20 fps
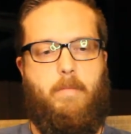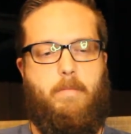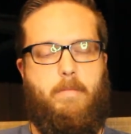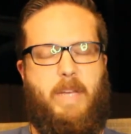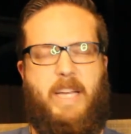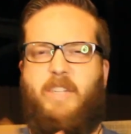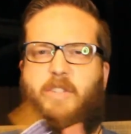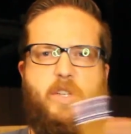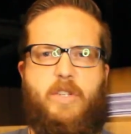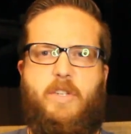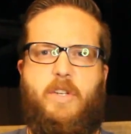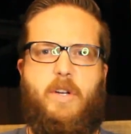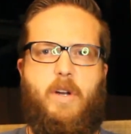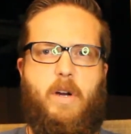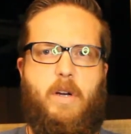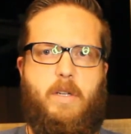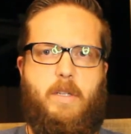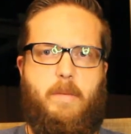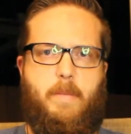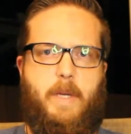It just
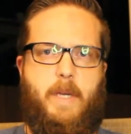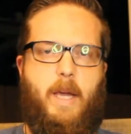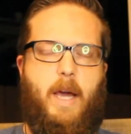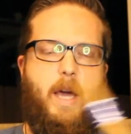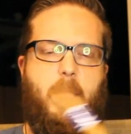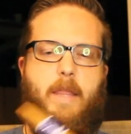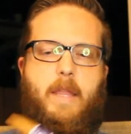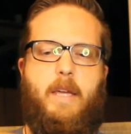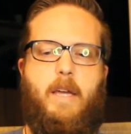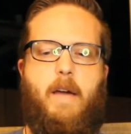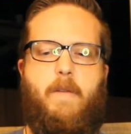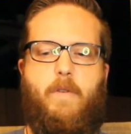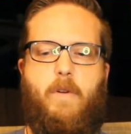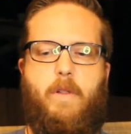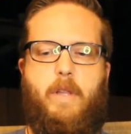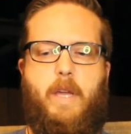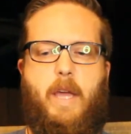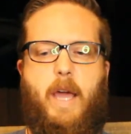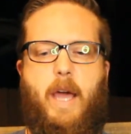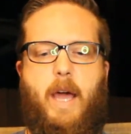occurred to me, I think I've
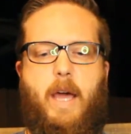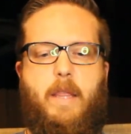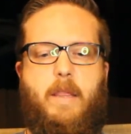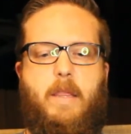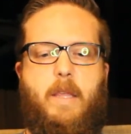only had